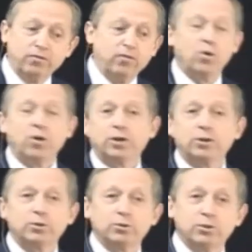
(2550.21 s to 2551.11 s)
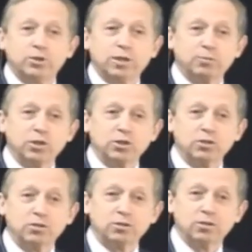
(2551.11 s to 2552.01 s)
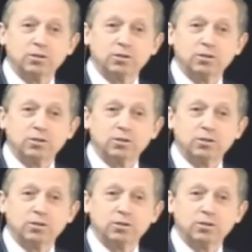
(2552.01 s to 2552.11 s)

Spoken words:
for sepsis,